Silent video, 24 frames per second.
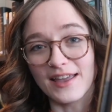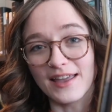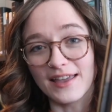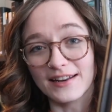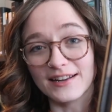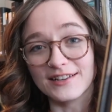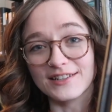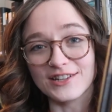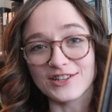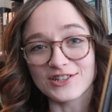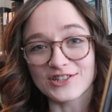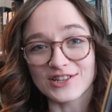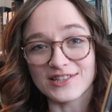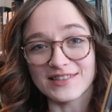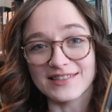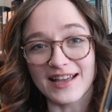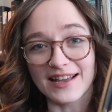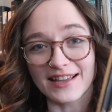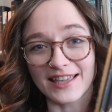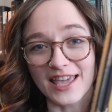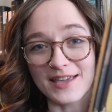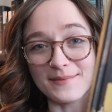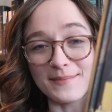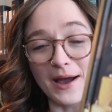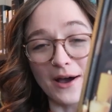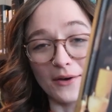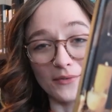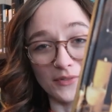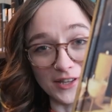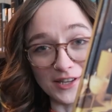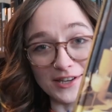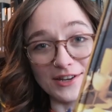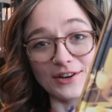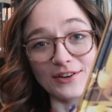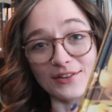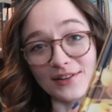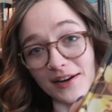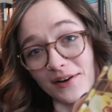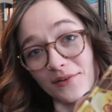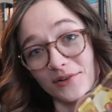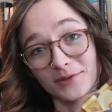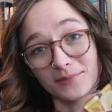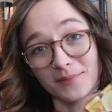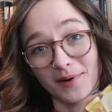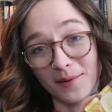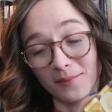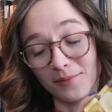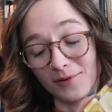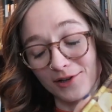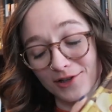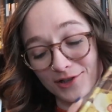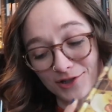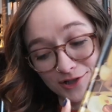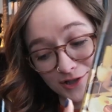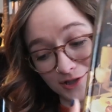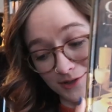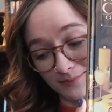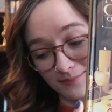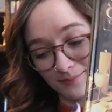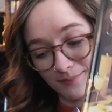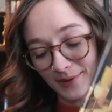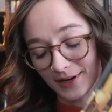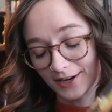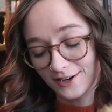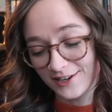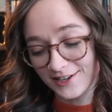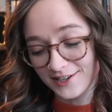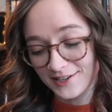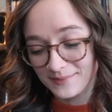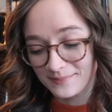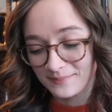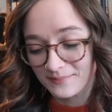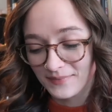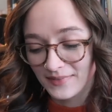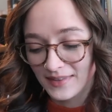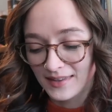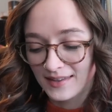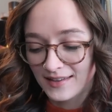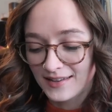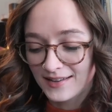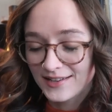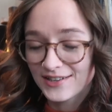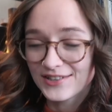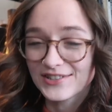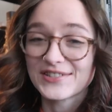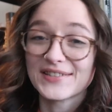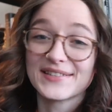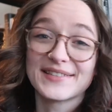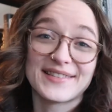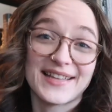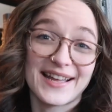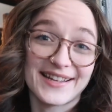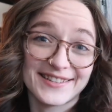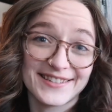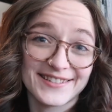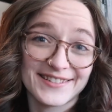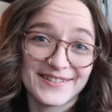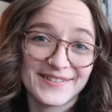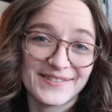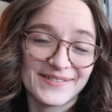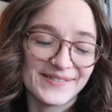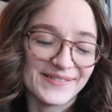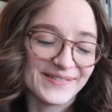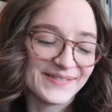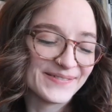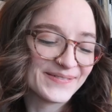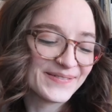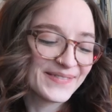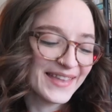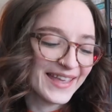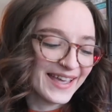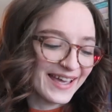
edition that came out the year that it was published, period. So that's cool.